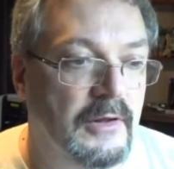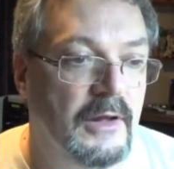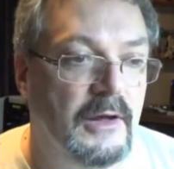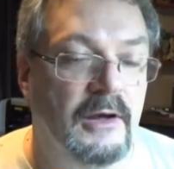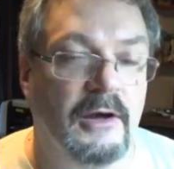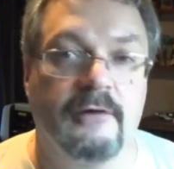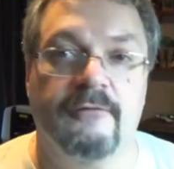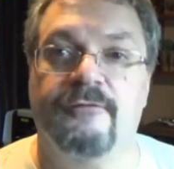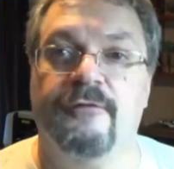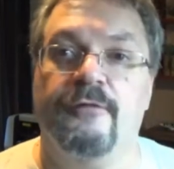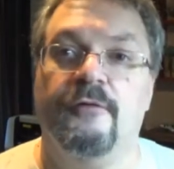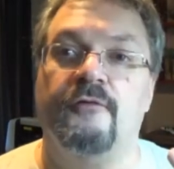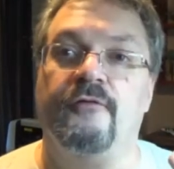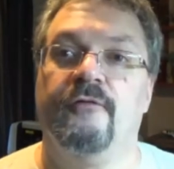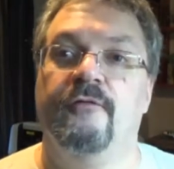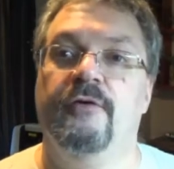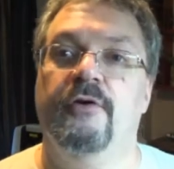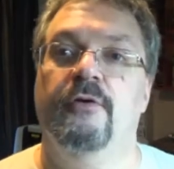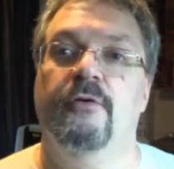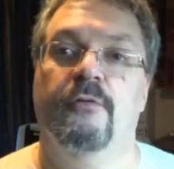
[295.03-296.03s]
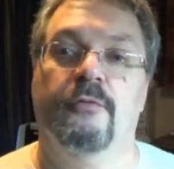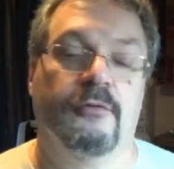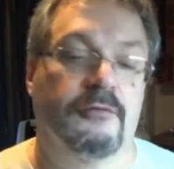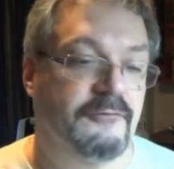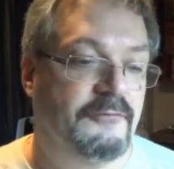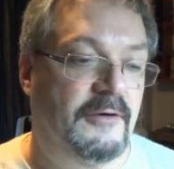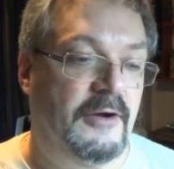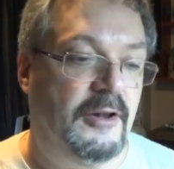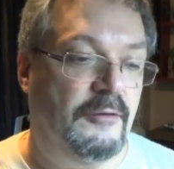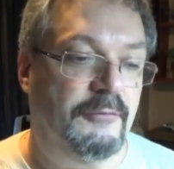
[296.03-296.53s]
for those of you who are
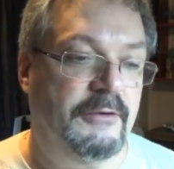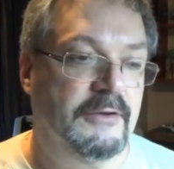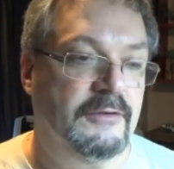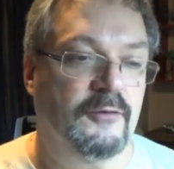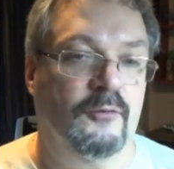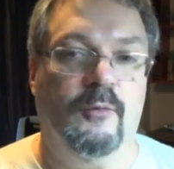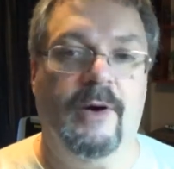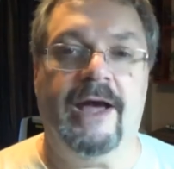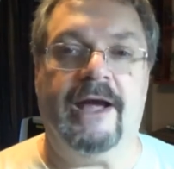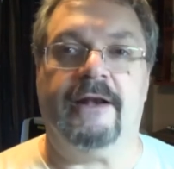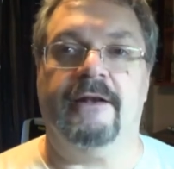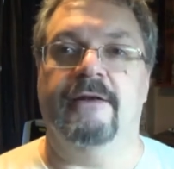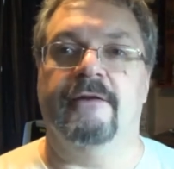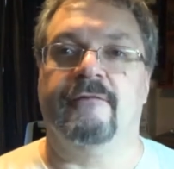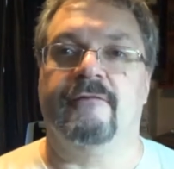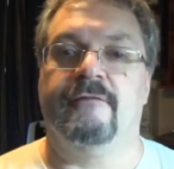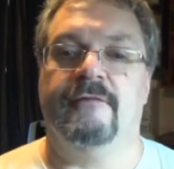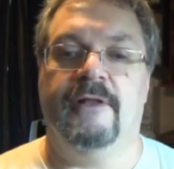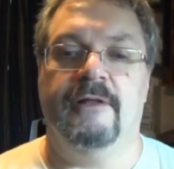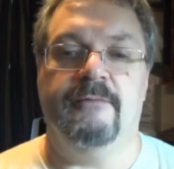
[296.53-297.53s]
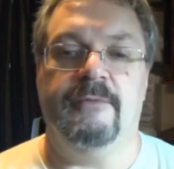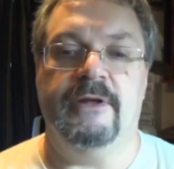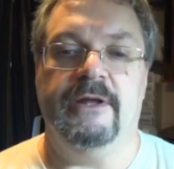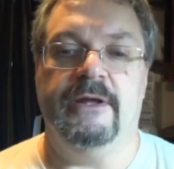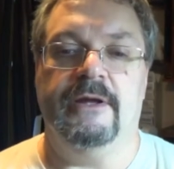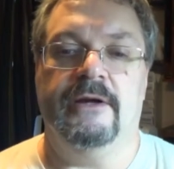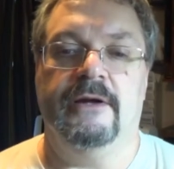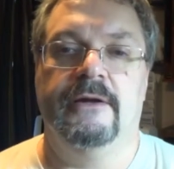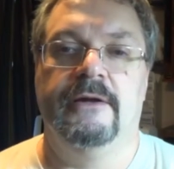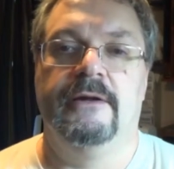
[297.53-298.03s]
following the Wackness, let
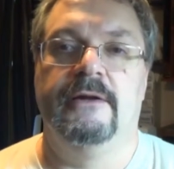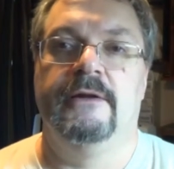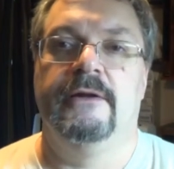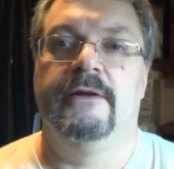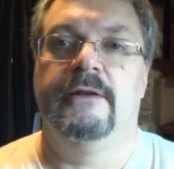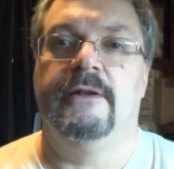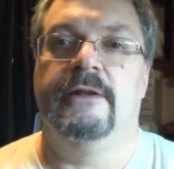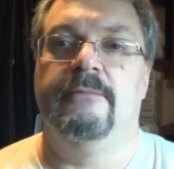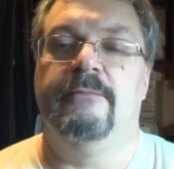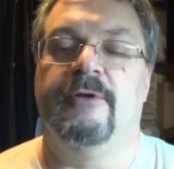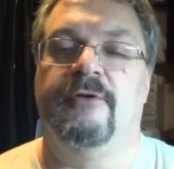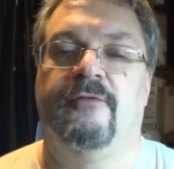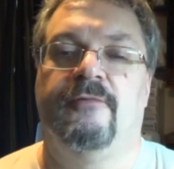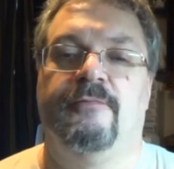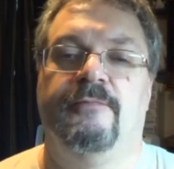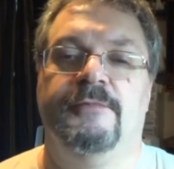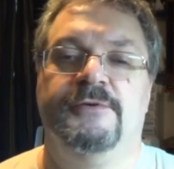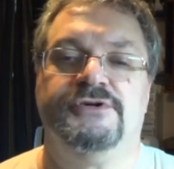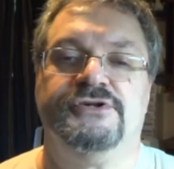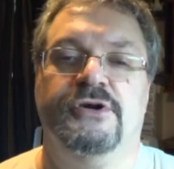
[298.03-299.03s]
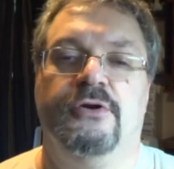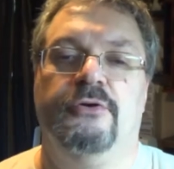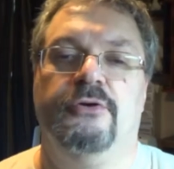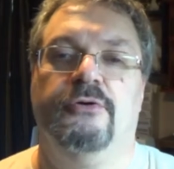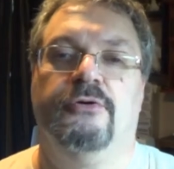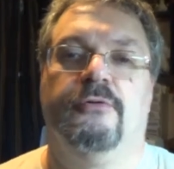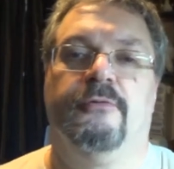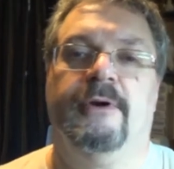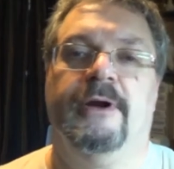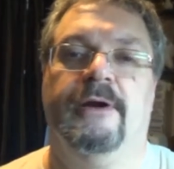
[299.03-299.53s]
me show
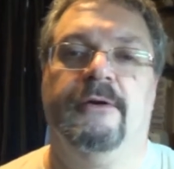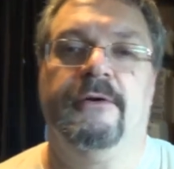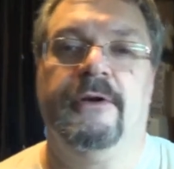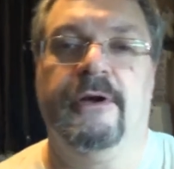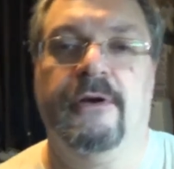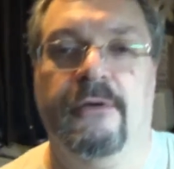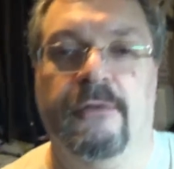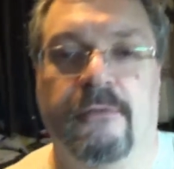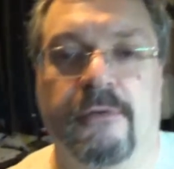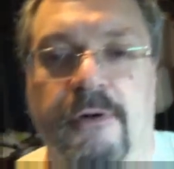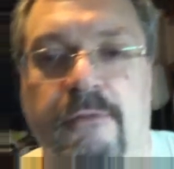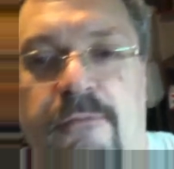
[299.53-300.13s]
you around here. Hold